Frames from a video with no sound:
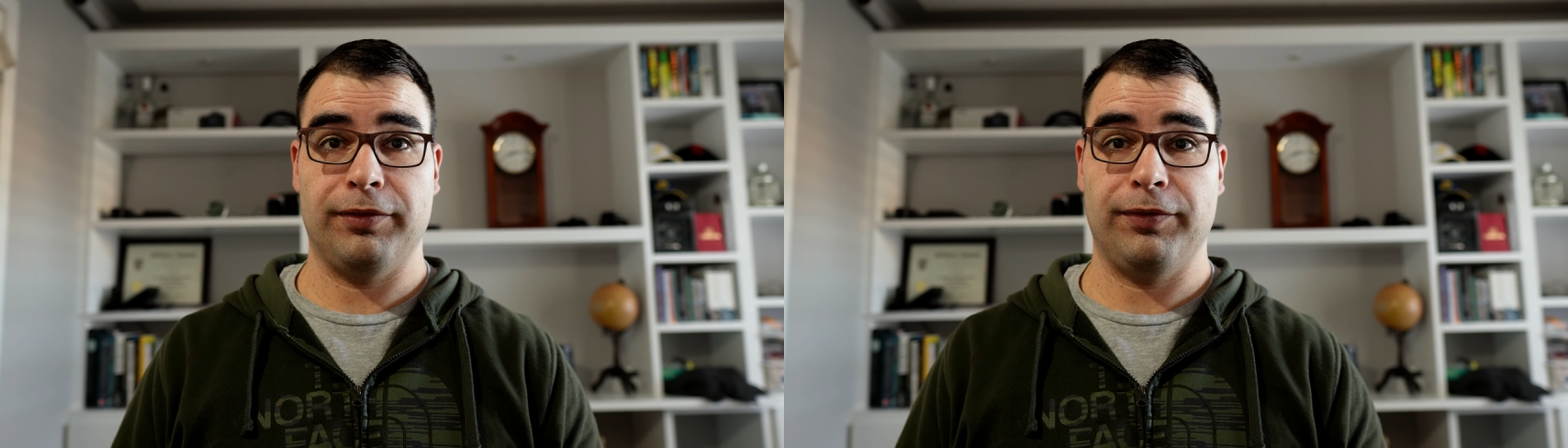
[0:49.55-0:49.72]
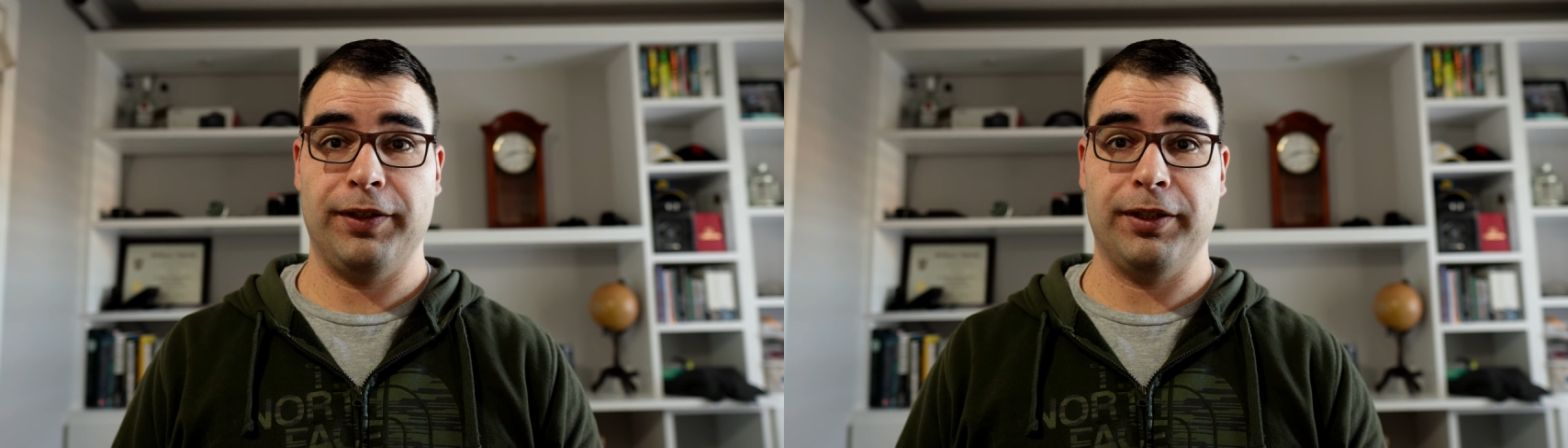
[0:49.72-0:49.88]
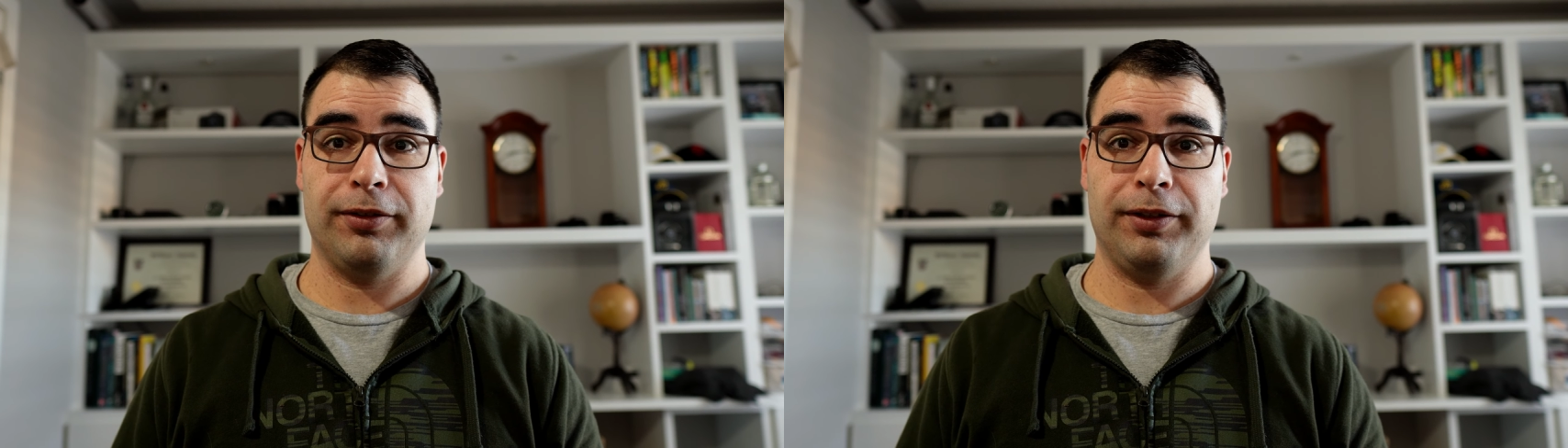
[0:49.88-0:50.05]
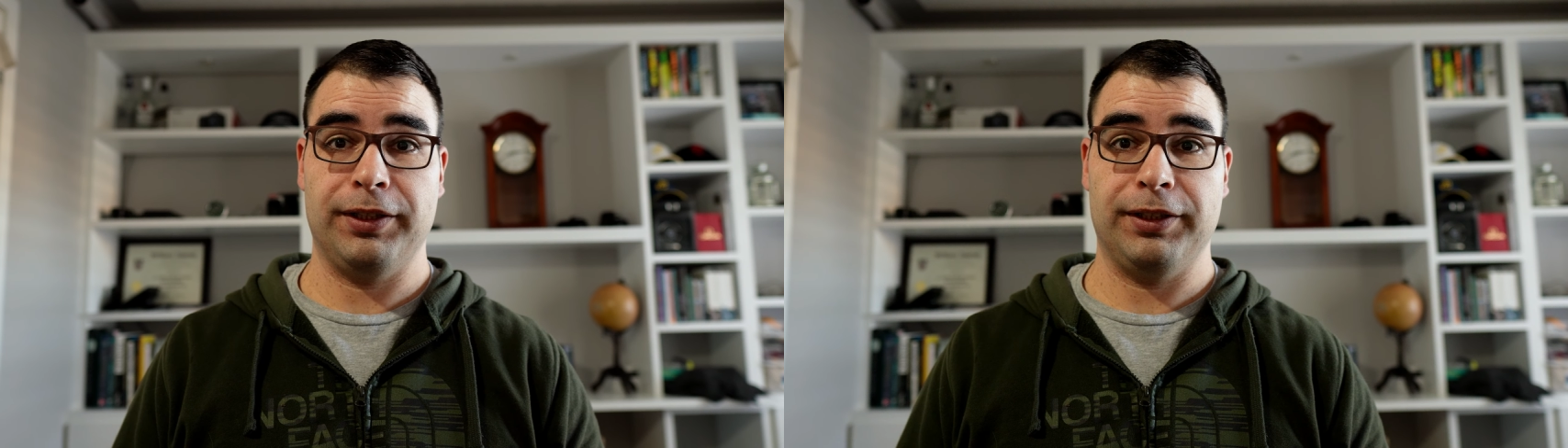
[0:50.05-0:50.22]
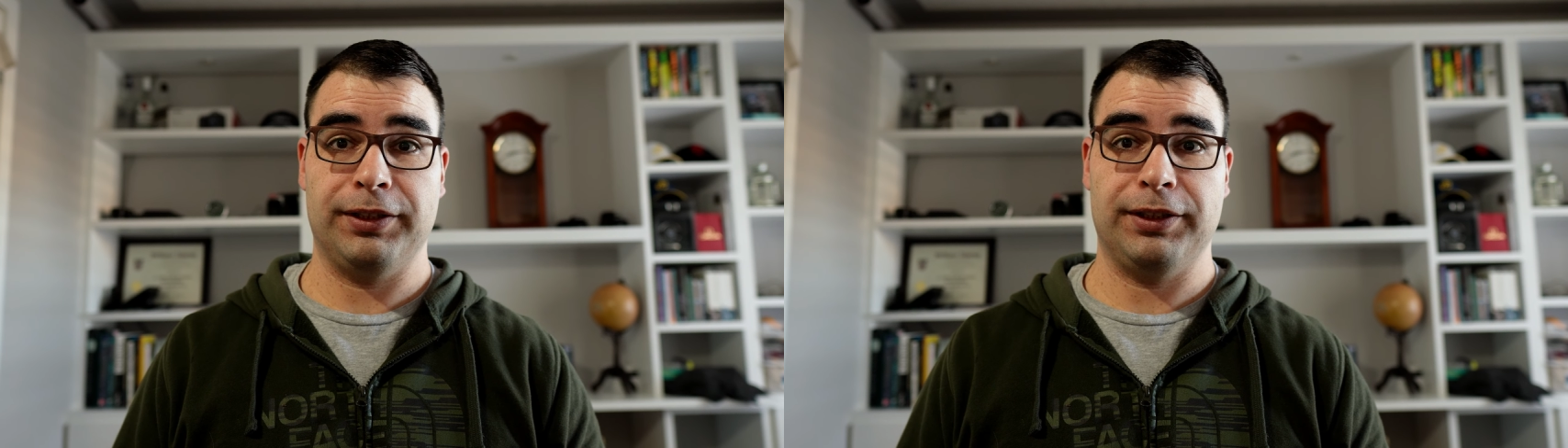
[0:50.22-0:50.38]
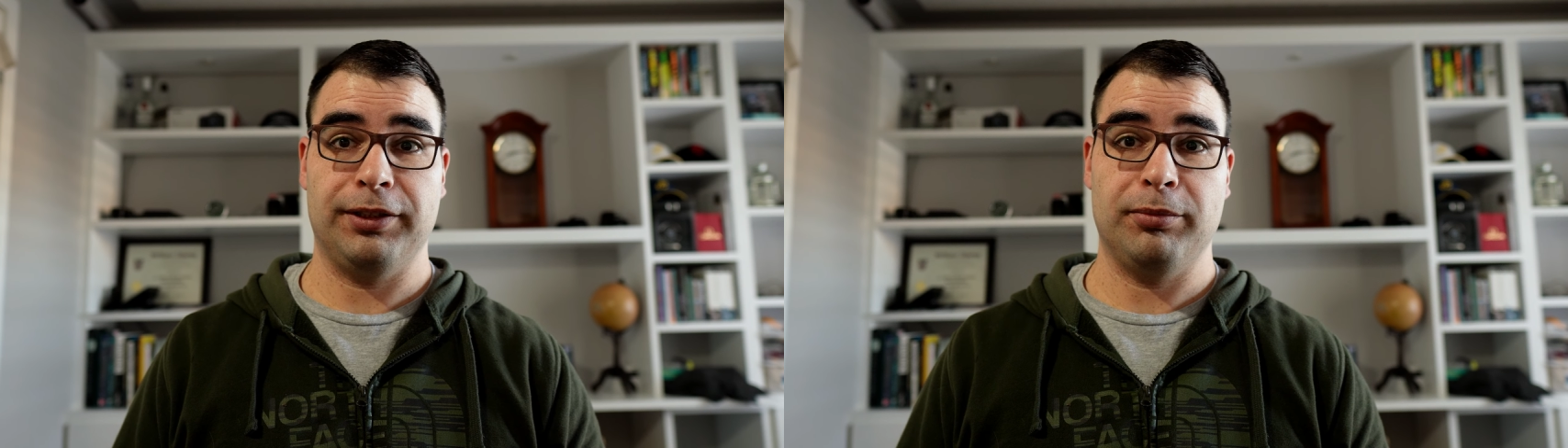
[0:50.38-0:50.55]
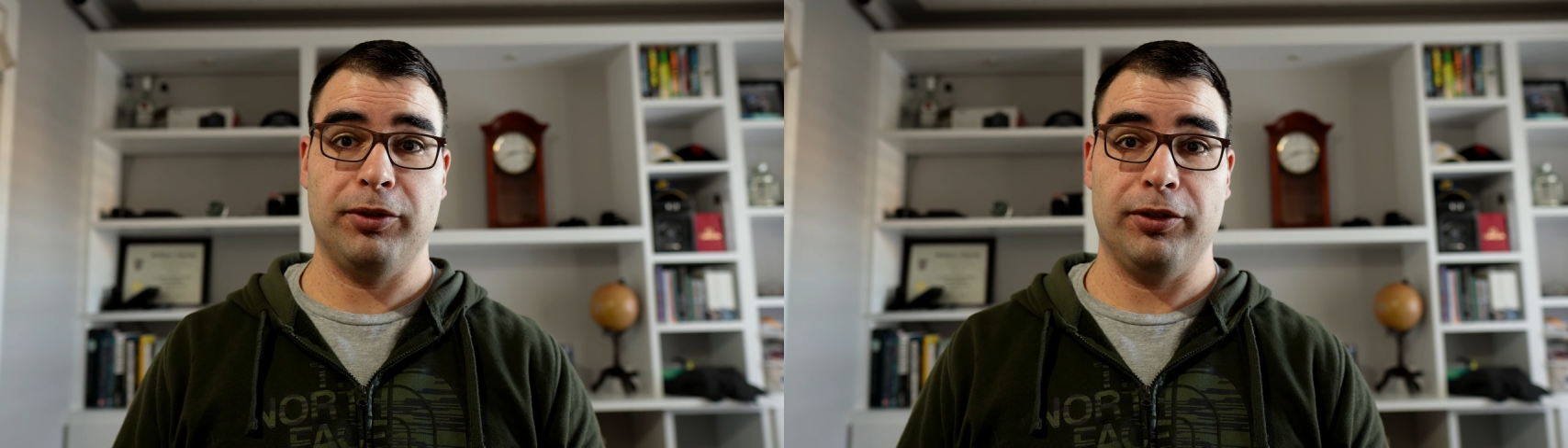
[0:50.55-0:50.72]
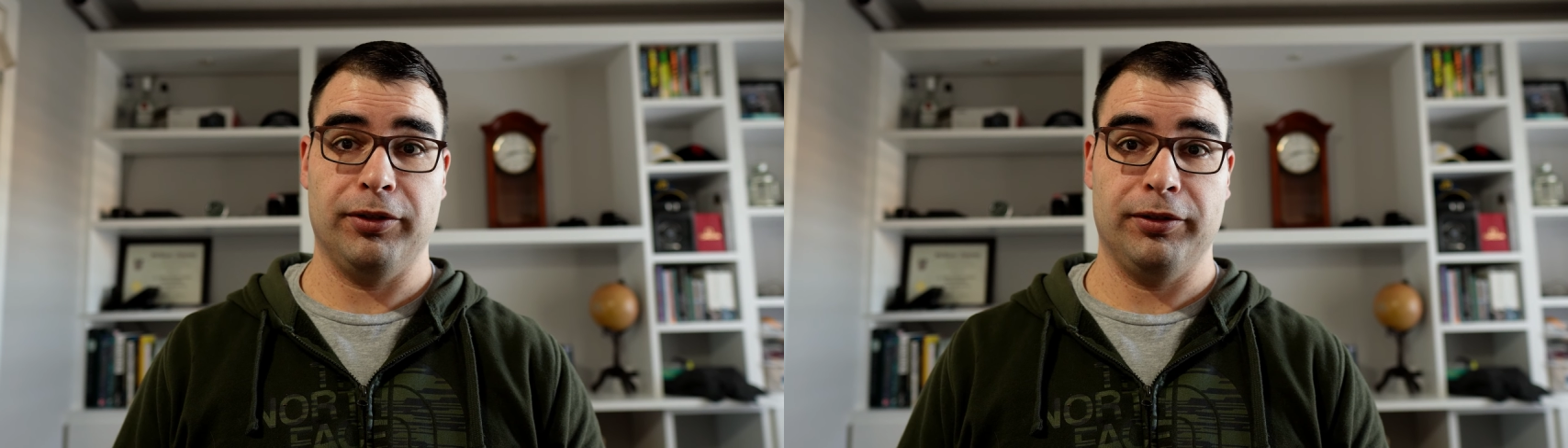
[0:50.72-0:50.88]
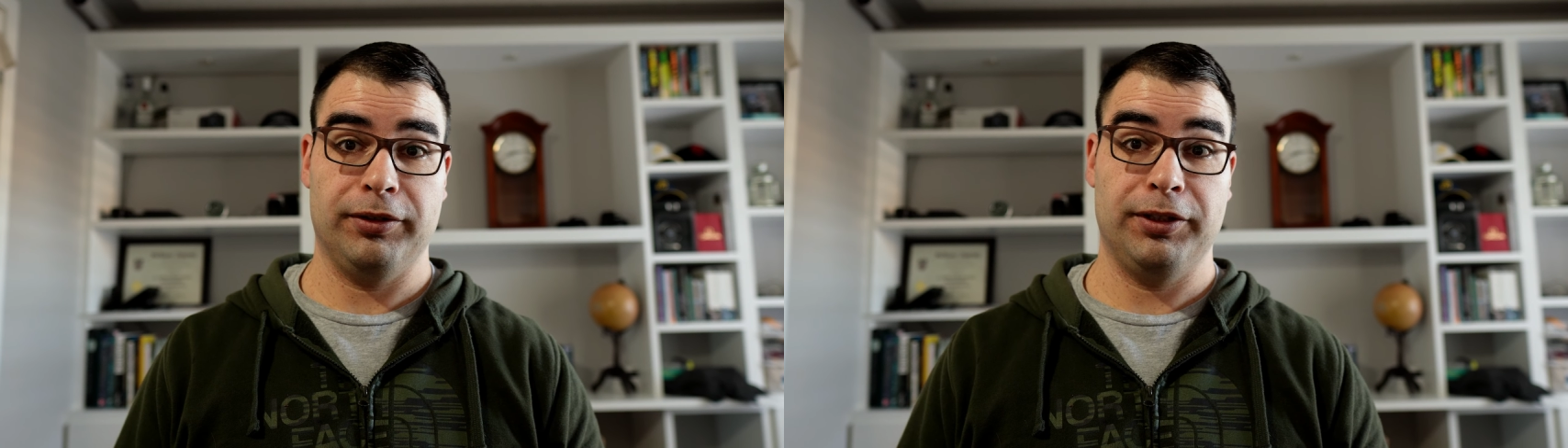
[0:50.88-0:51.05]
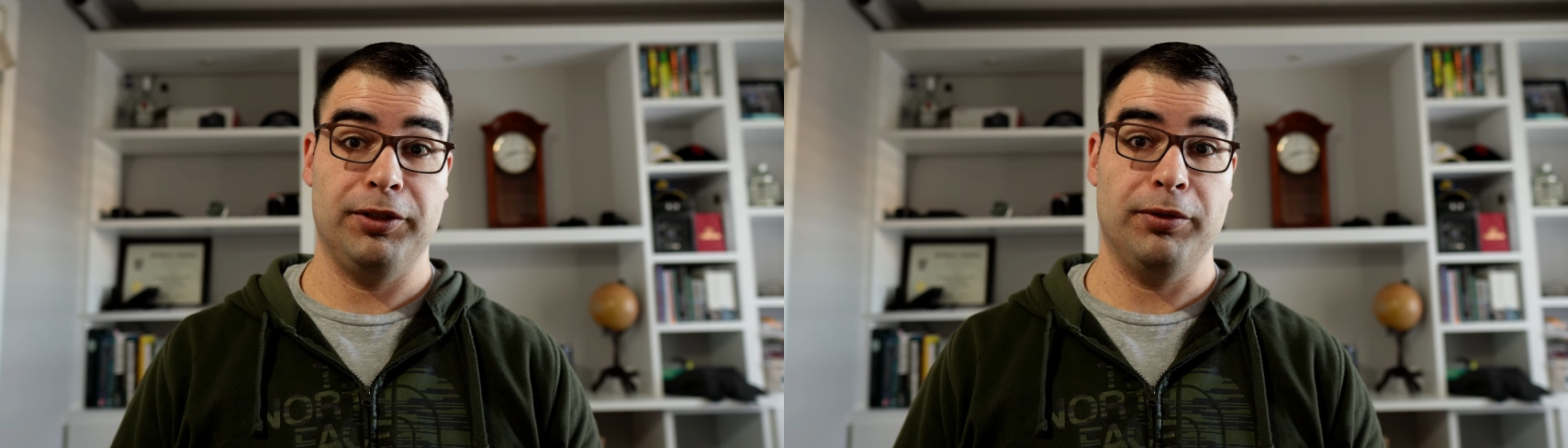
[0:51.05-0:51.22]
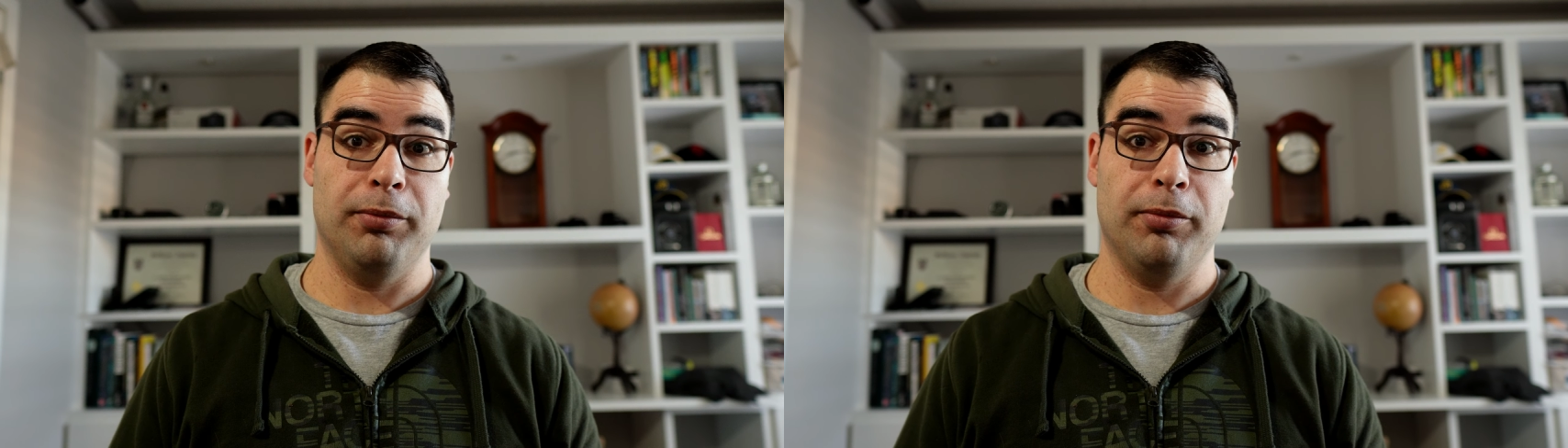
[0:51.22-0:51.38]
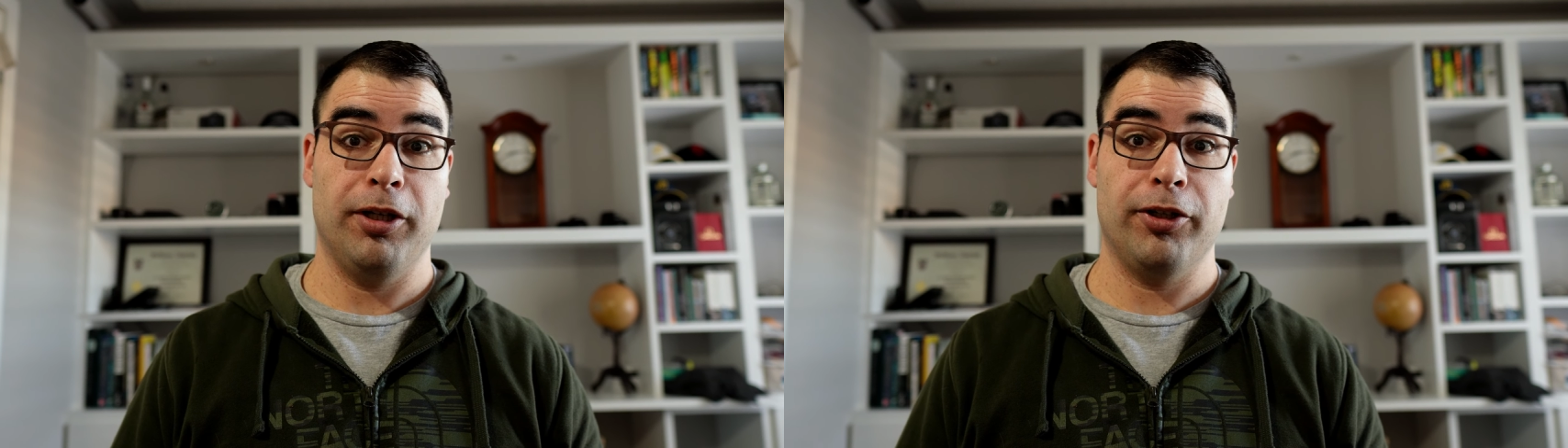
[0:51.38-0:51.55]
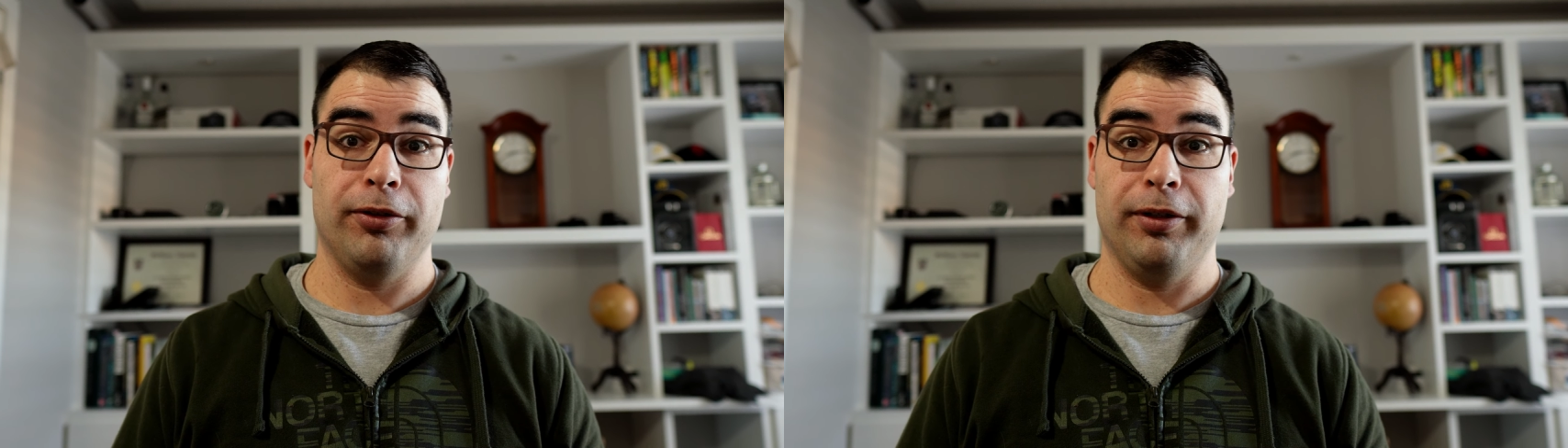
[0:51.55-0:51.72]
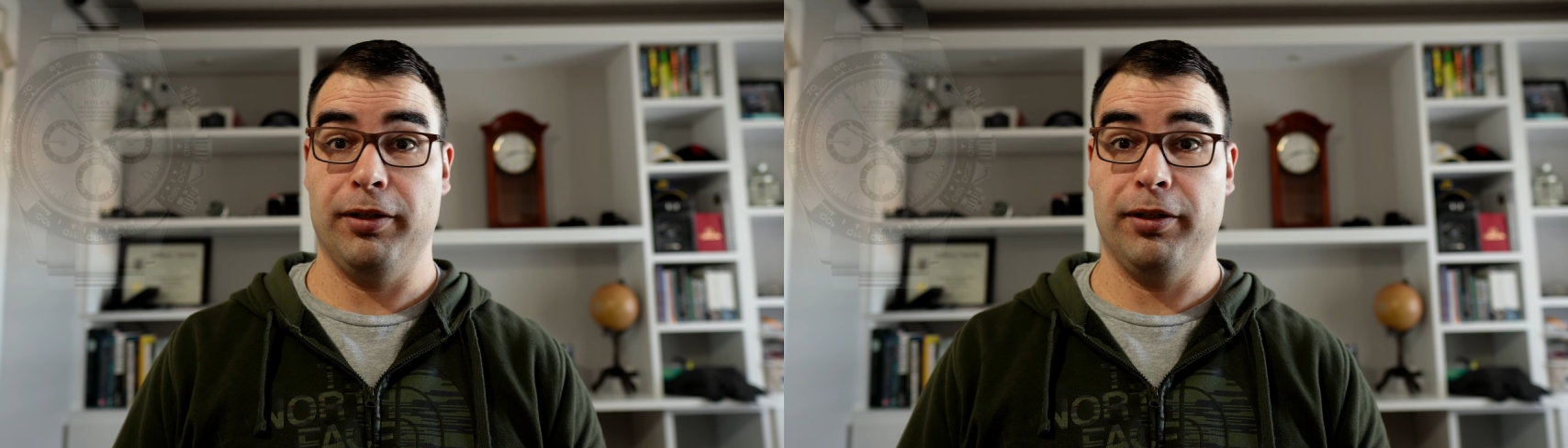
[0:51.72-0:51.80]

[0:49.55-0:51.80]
fairly similar to a modern